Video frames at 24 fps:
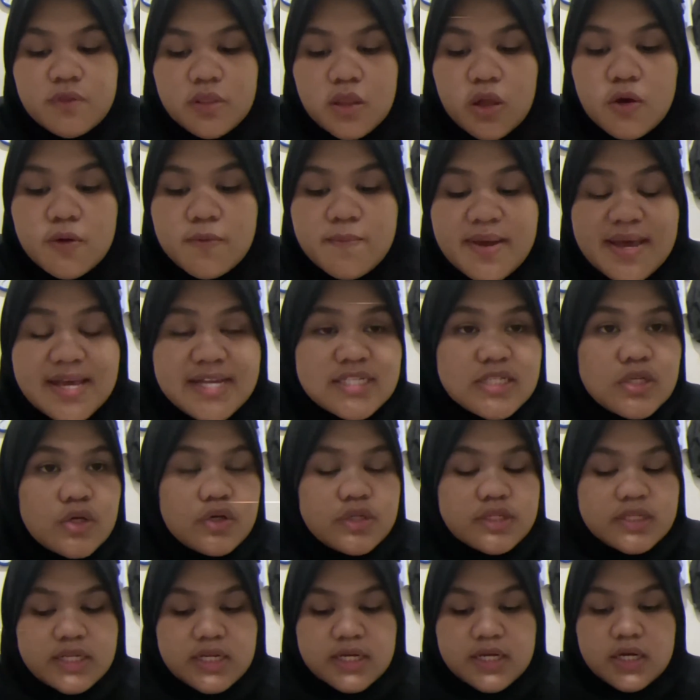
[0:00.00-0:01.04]
law based
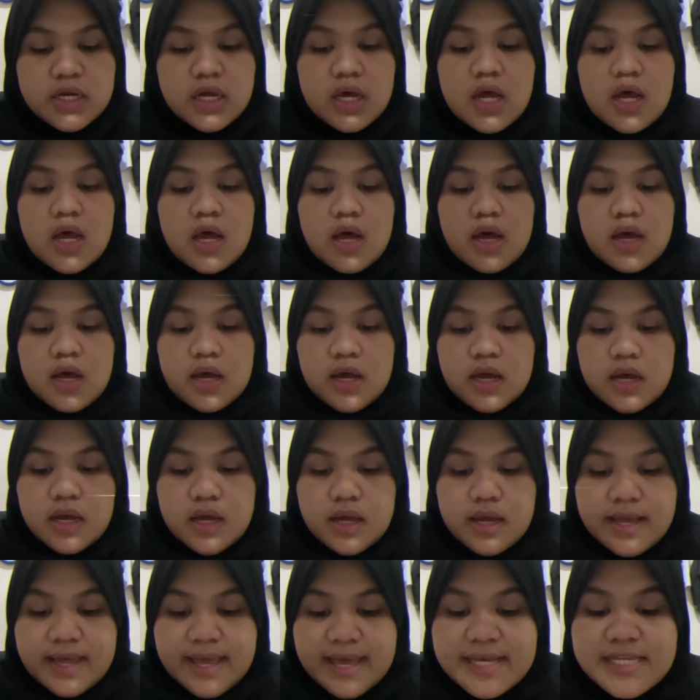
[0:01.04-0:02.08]
on the
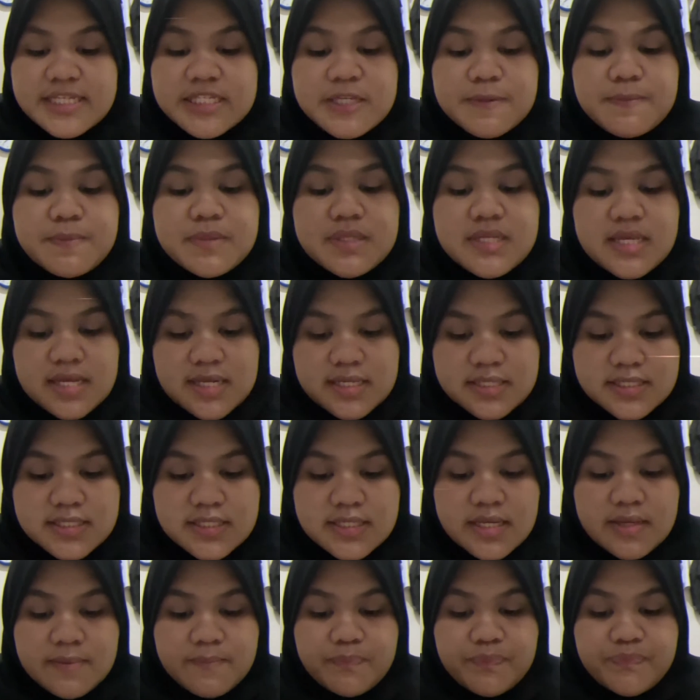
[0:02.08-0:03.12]
acceptance